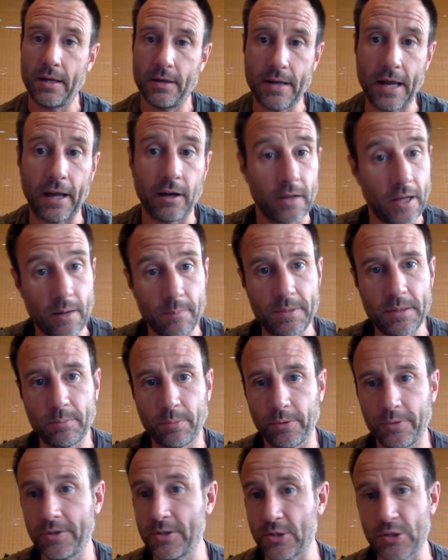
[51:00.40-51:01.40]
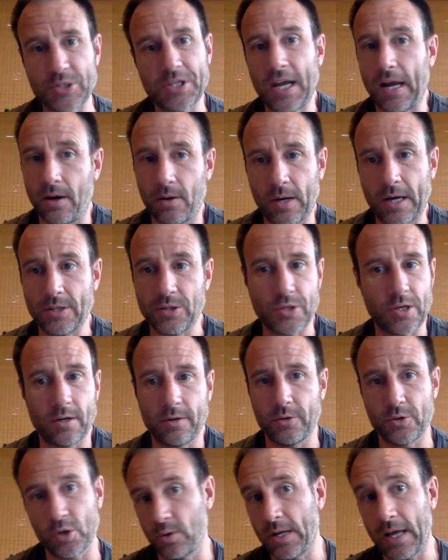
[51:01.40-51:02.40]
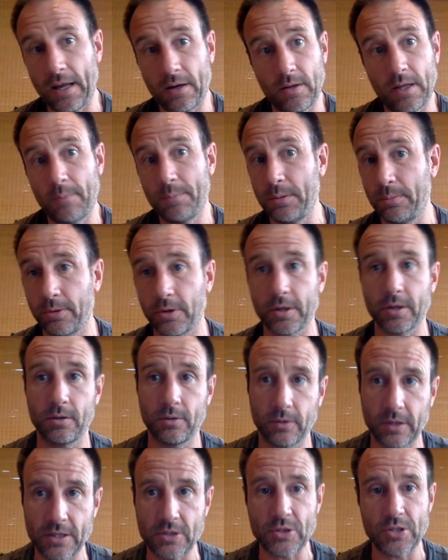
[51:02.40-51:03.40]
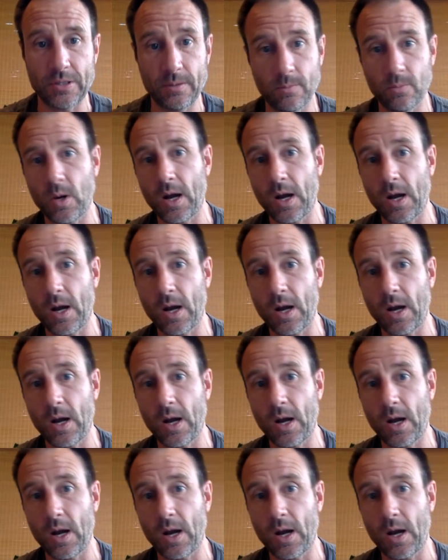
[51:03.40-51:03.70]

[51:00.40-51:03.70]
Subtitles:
not a lot of people, this is how I started the show, not a lot of people are going to listen.